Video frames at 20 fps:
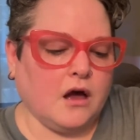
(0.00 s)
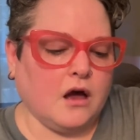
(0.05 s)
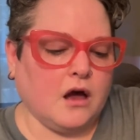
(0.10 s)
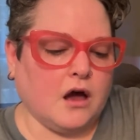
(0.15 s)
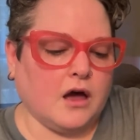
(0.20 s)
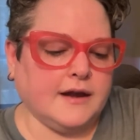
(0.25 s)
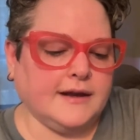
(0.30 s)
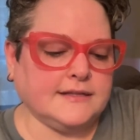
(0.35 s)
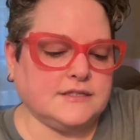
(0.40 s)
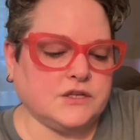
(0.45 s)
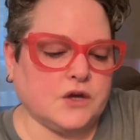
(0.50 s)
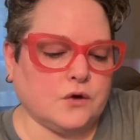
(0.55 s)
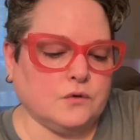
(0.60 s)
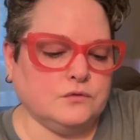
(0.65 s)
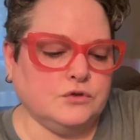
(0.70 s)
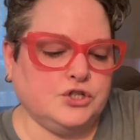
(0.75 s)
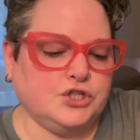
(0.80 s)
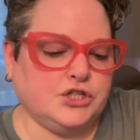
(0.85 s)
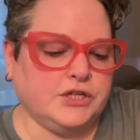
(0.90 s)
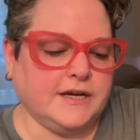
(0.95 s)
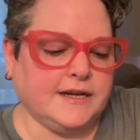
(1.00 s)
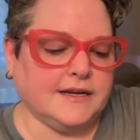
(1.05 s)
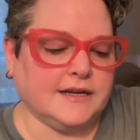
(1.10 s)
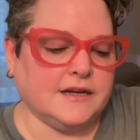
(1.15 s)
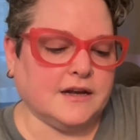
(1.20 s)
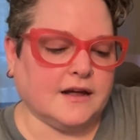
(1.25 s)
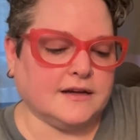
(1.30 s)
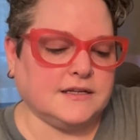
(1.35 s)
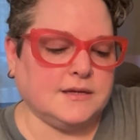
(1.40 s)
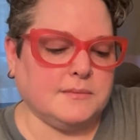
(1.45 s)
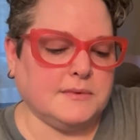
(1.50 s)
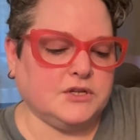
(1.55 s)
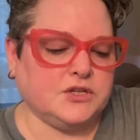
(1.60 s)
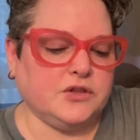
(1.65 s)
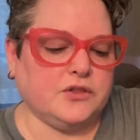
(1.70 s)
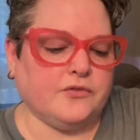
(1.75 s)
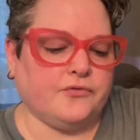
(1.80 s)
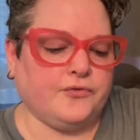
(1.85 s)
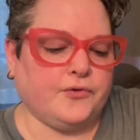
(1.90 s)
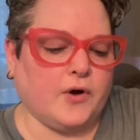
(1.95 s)
on its own sheet, not to mention
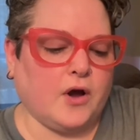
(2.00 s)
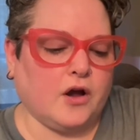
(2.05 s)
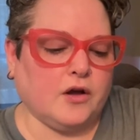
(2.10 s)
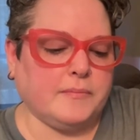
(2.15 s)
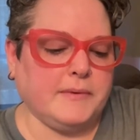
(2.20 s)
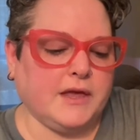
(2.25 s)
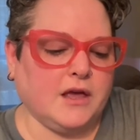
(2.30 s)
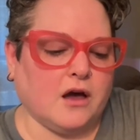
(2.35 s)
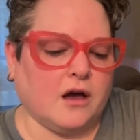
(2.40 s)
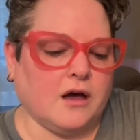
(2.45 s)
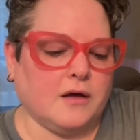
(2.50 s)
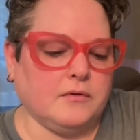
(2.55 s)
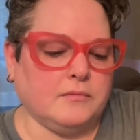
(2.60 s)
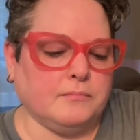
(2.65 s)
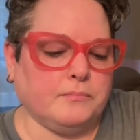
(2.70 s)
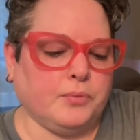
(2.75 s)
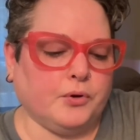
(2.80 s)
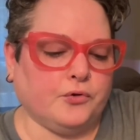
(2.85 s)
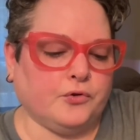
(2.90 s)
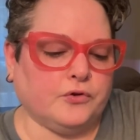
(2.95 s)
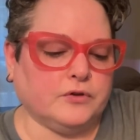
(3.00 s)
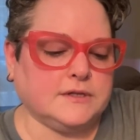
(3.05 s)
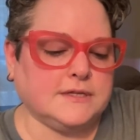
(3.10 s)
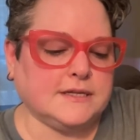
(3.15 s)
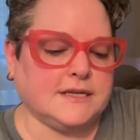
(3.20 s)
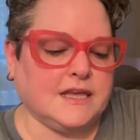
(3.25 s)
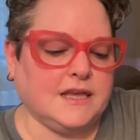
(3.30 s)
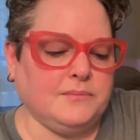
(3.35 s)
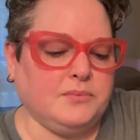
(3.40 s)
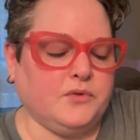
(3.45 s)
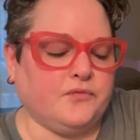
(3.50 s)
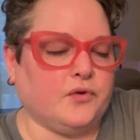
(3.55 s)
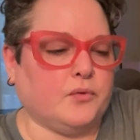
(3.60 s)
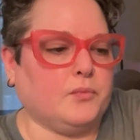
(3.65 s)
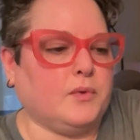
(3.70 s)
the frog begone pull to keep you from